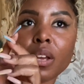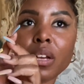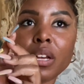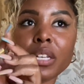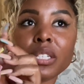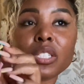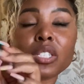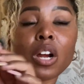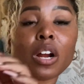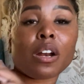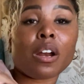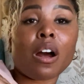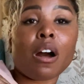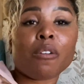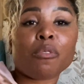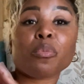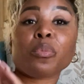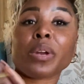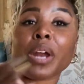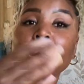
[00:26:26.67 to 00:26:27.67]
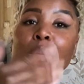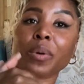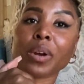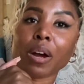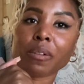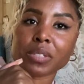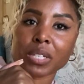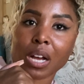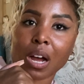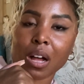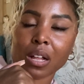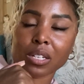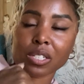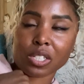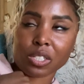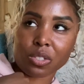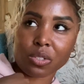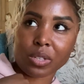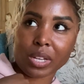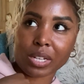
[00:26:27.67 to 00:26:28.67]
Started off when I went off to college
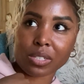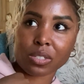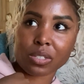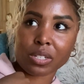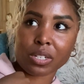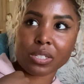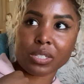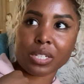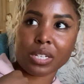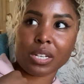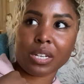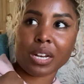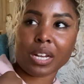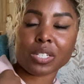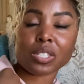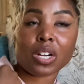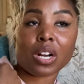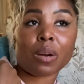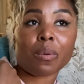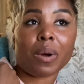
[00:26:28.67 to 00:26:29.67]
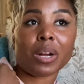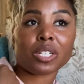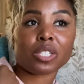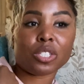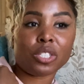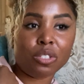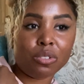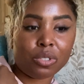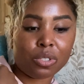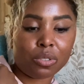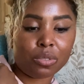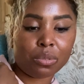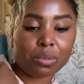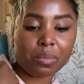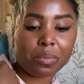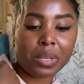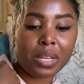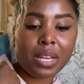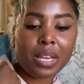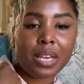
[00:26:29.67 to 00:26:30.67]
in 2013, I started watching YouTube.
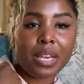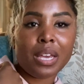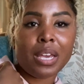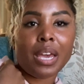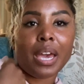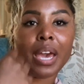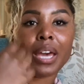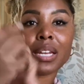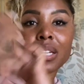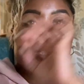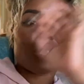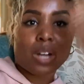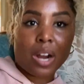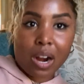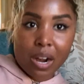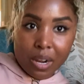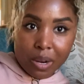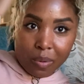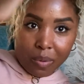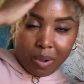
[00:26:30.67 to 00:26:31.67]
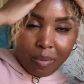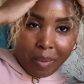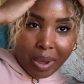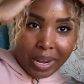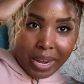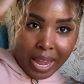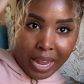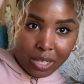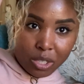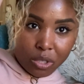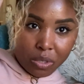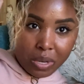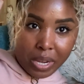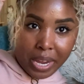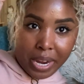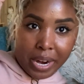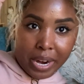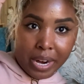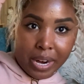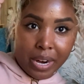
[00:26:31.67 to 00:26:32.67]
And it started with my natural
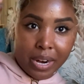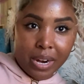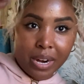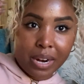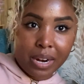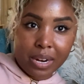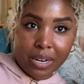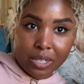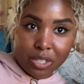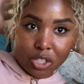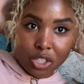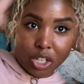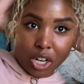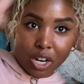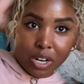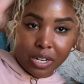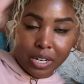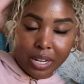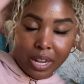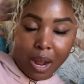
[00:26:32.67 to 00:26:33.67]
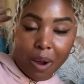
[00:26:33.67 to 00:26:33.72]
hair journey.